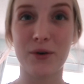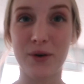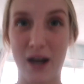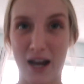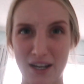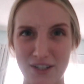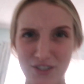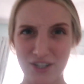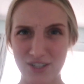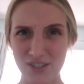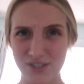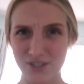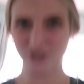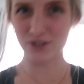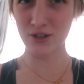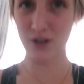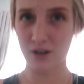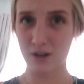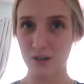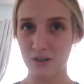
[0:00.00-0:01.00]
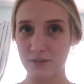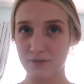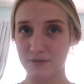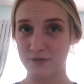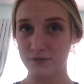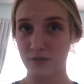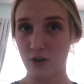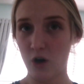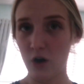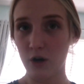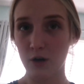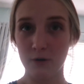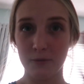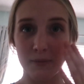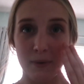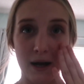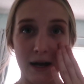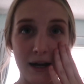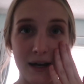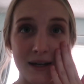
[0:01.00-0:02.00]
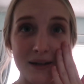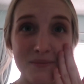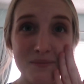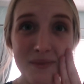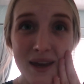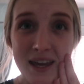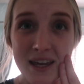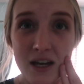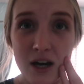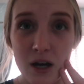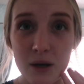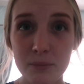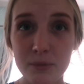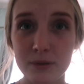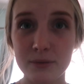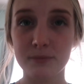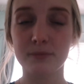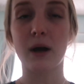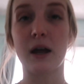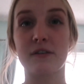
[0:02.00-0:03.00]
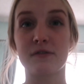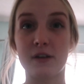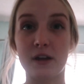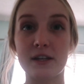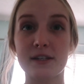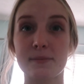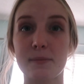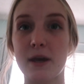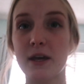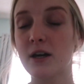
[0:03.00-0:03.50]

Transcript: So I just took off all my makeup, my face